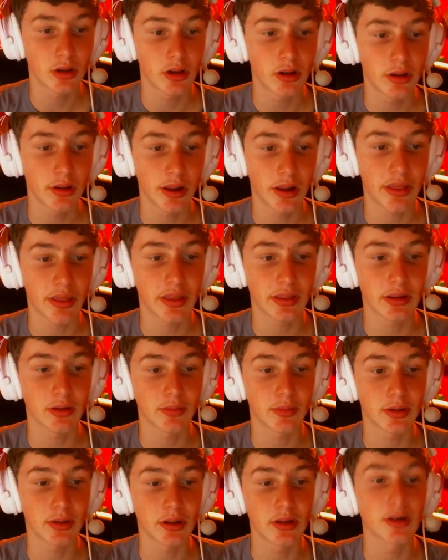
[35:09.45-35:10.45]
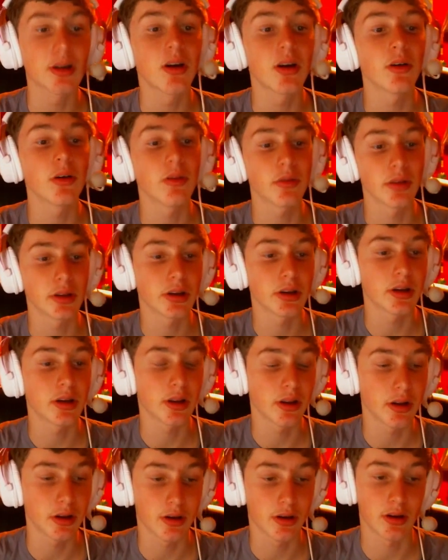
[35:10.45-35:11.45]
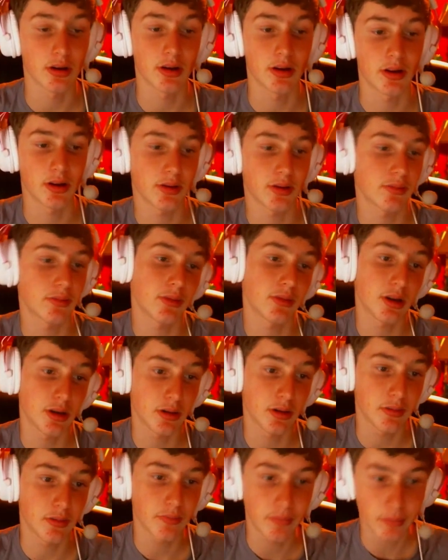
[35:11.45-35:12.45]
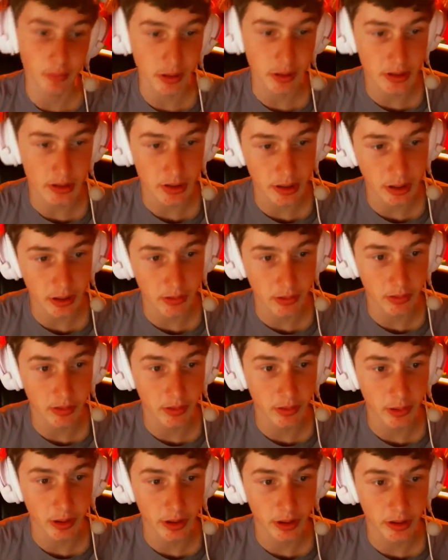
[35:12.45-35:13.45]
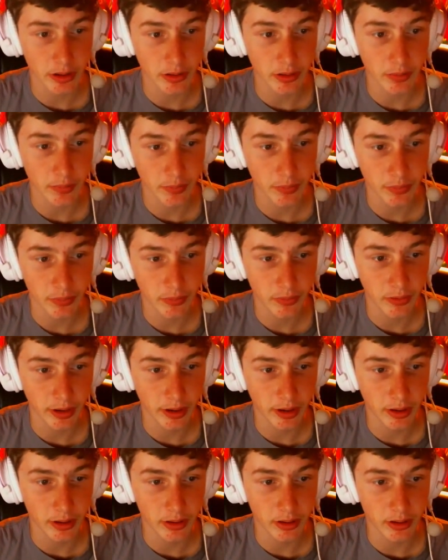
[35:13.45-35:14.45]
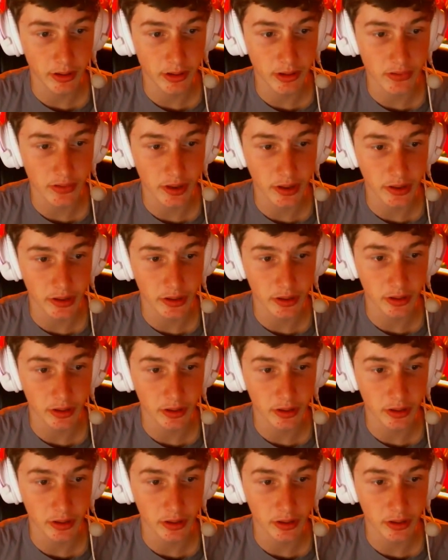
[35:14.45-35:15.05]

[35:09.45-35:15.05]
I think they'll be really not we'll see how well they do. Faker is Faker.